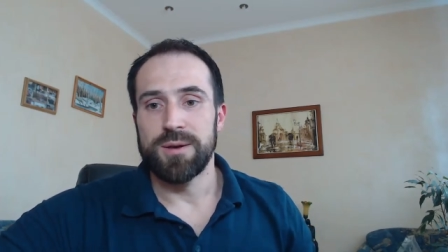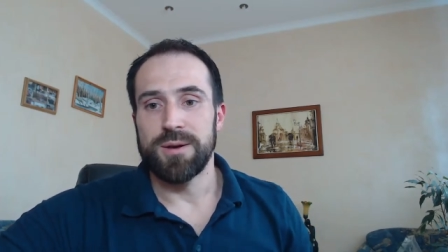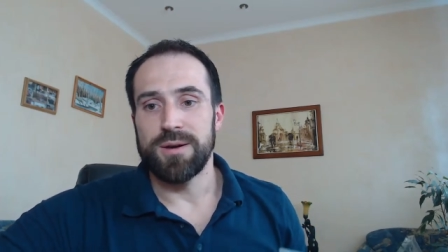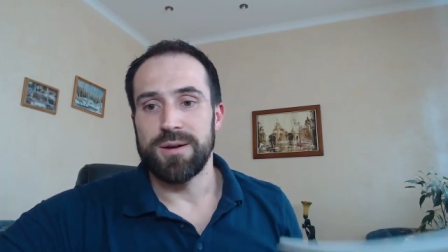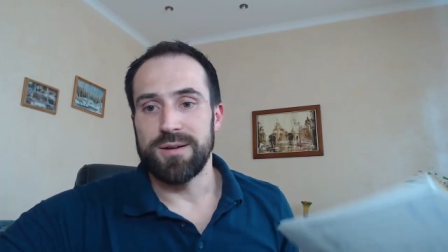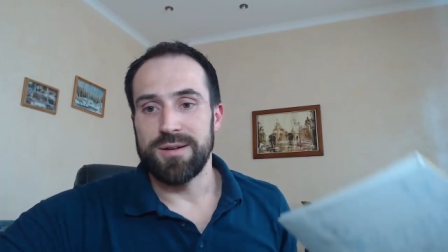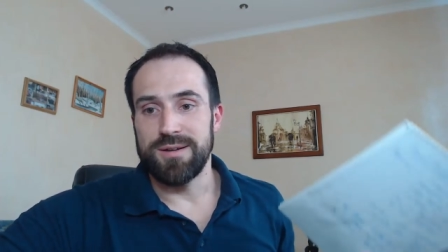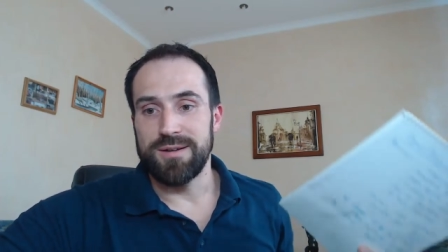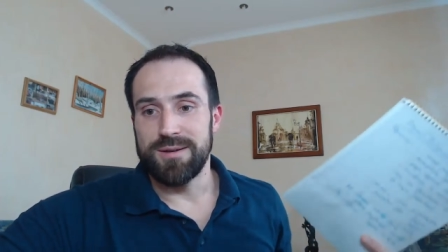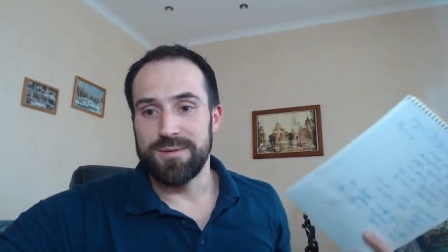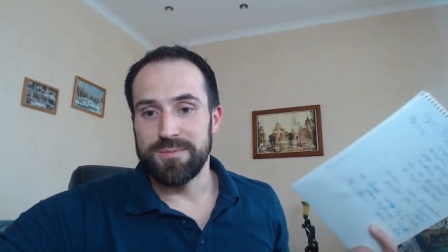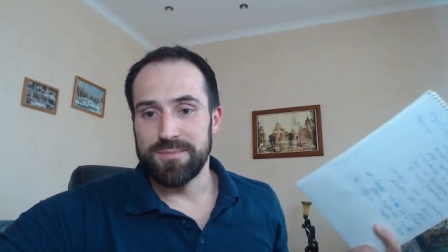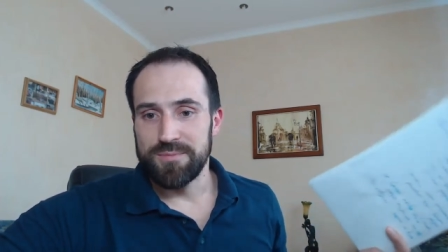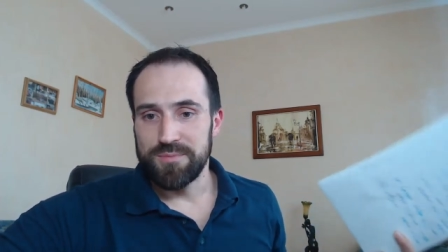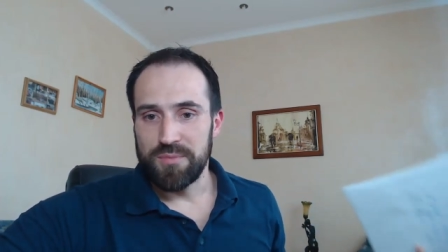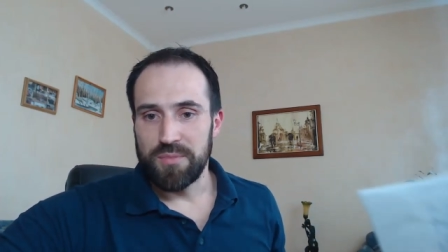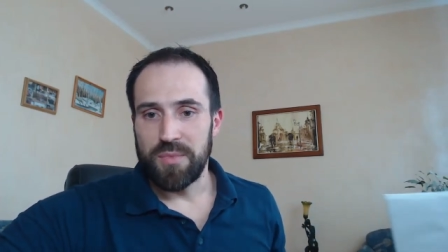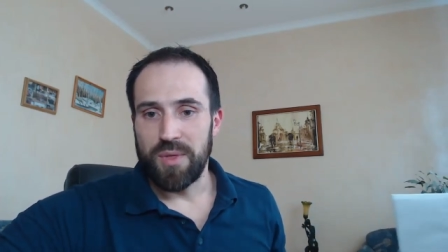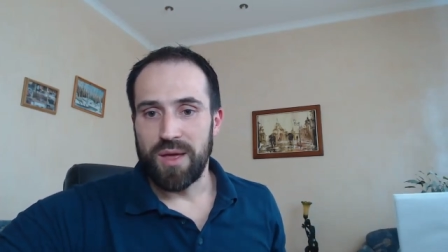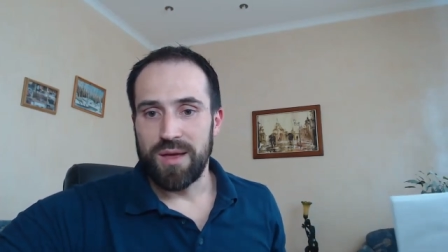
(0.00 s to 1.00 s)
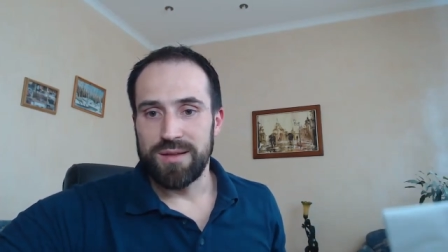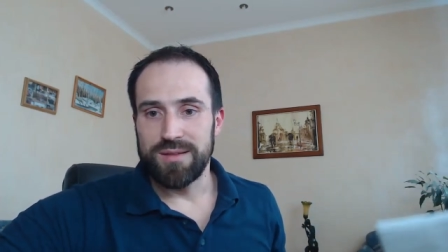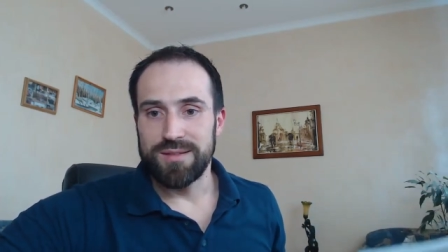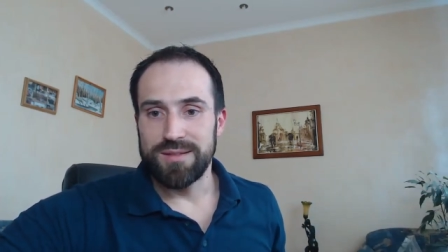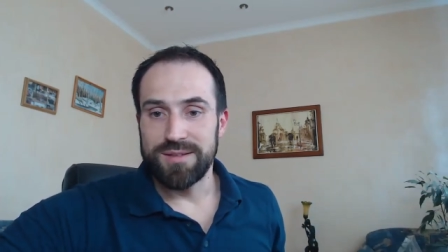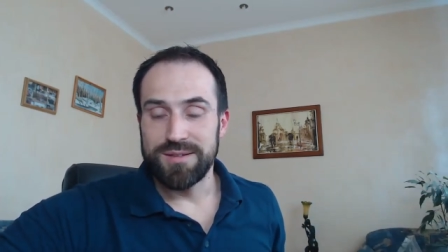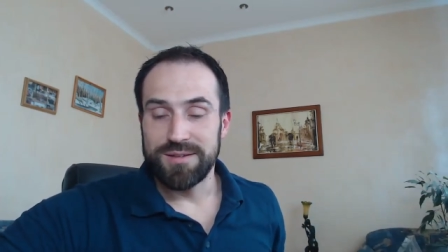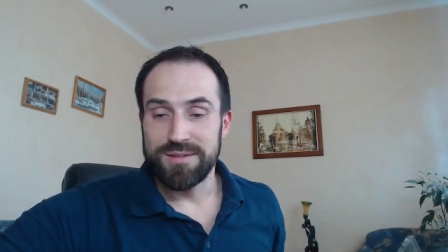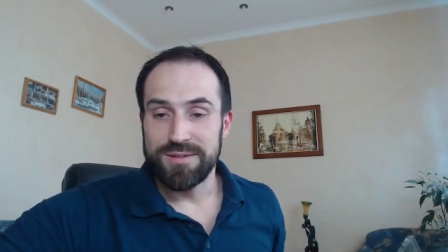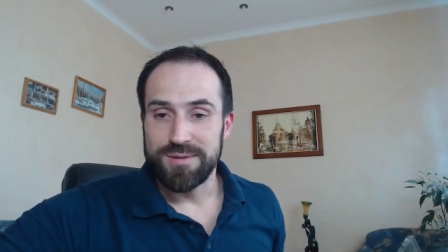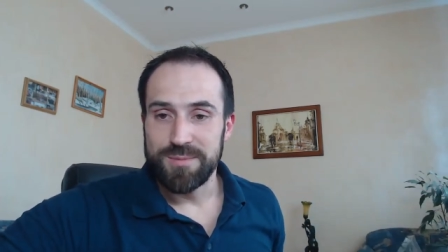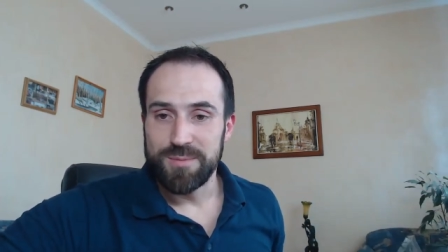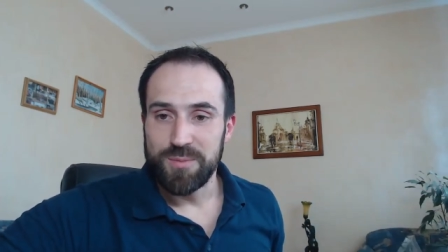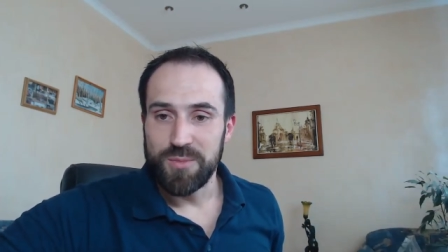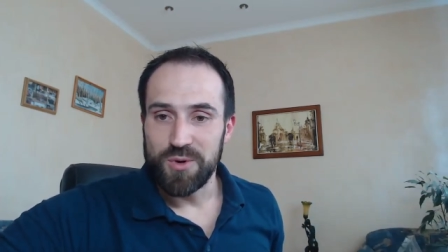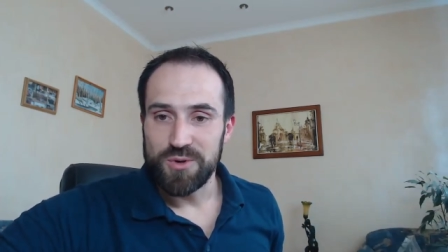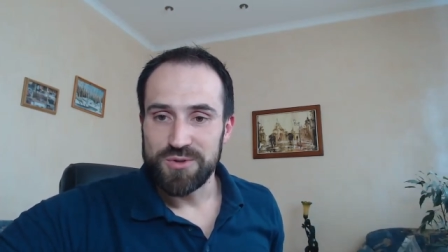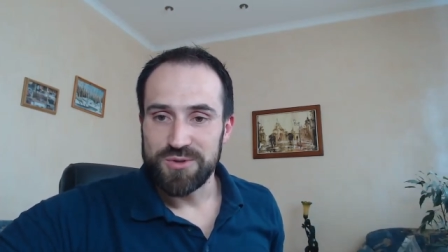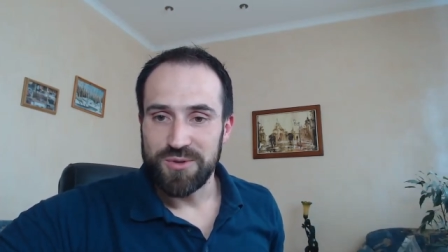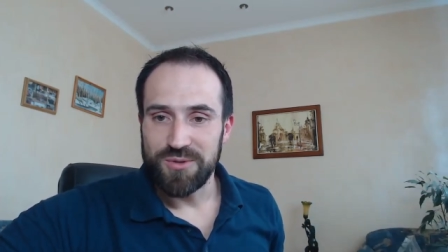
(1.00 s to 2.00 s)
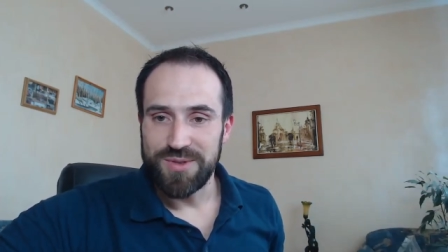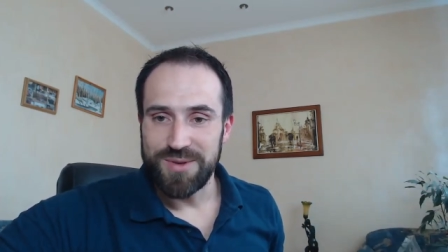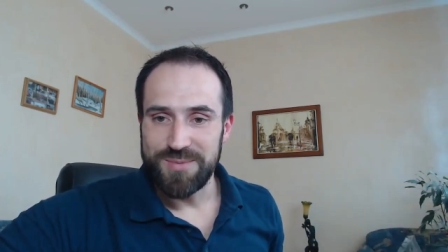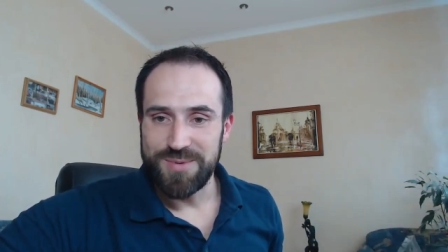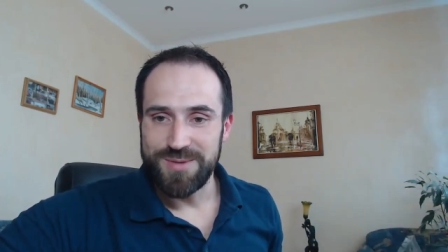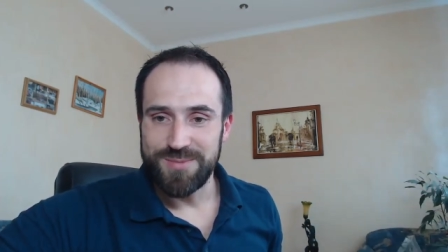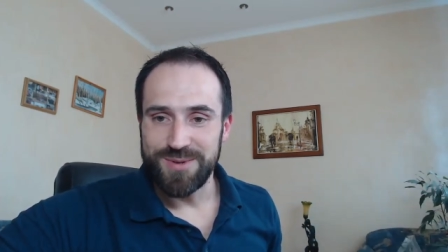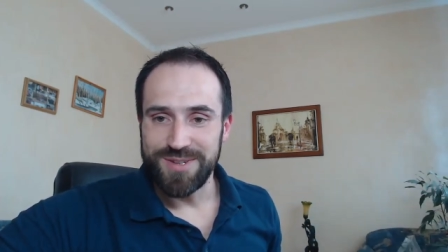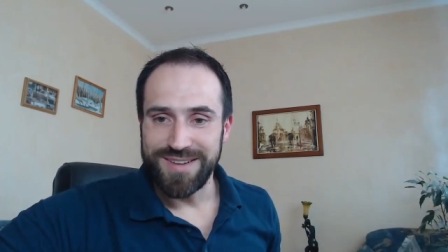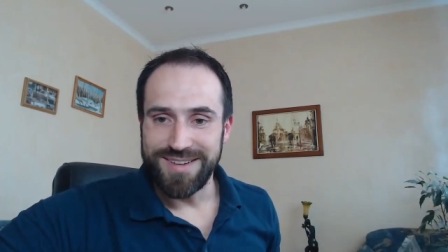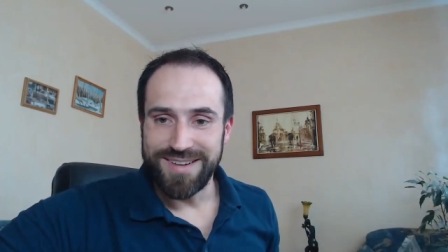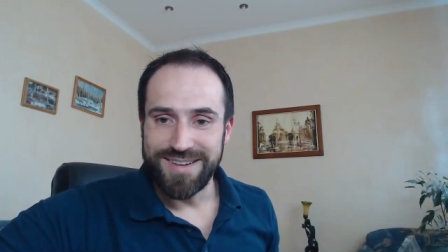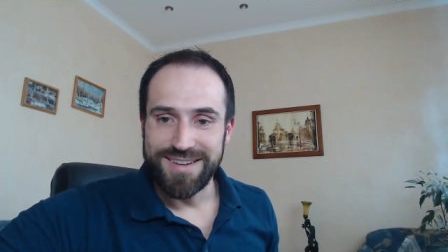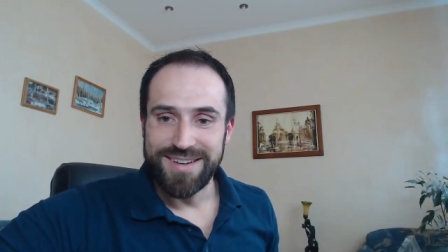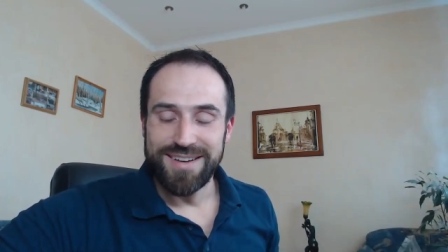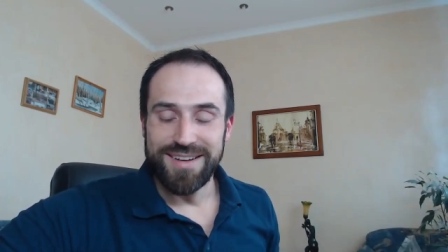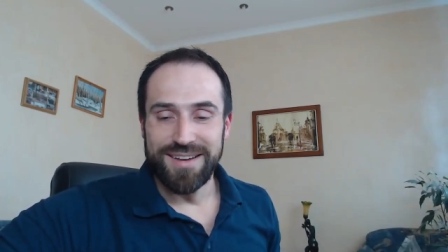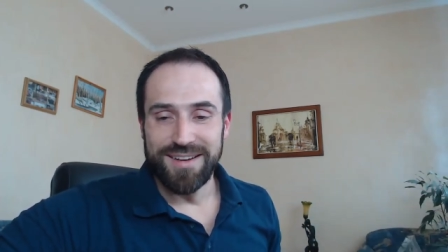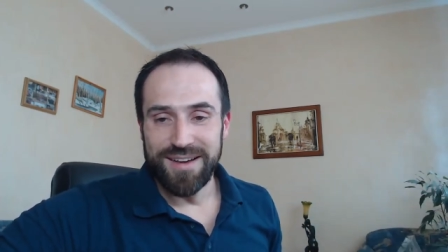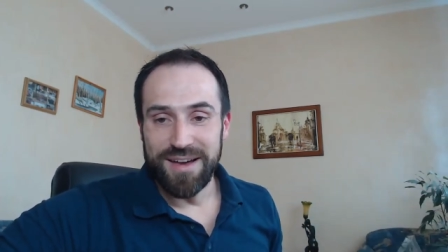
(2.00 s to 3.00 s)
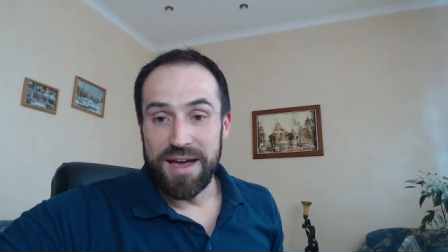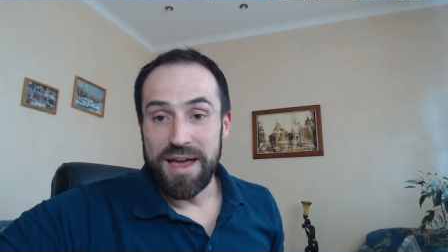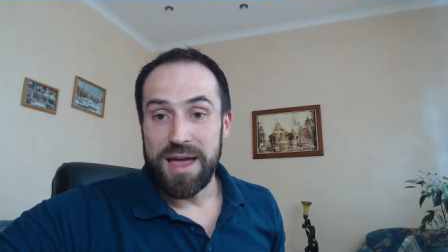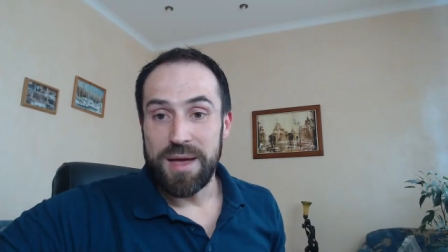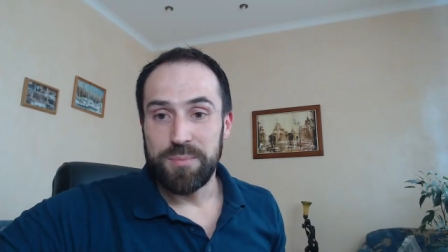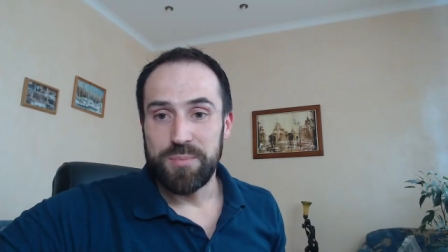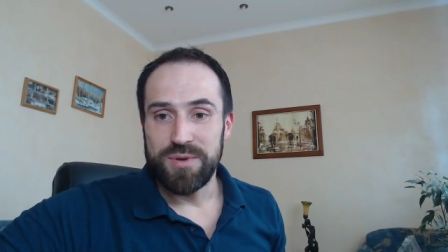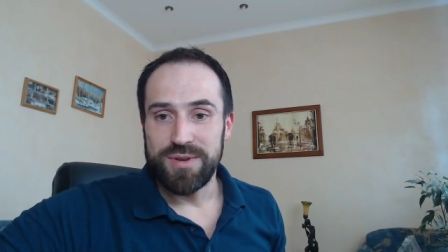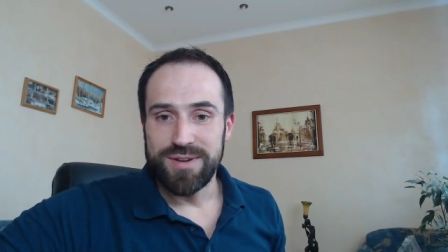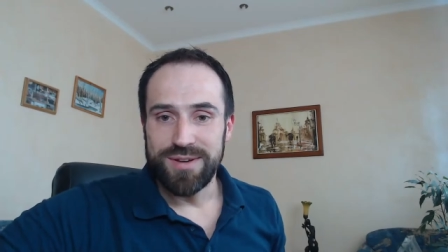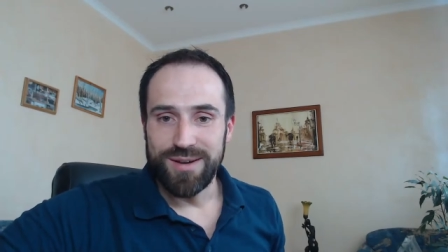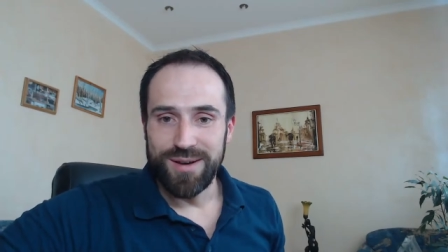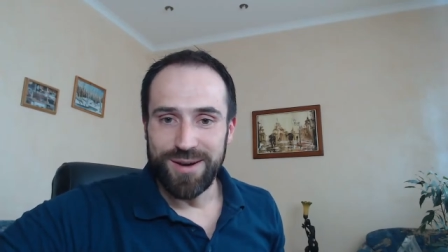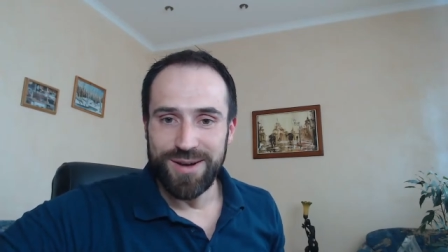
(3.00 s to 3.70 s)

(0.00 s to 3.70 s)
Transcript: Uh, and uh, most of the people are happy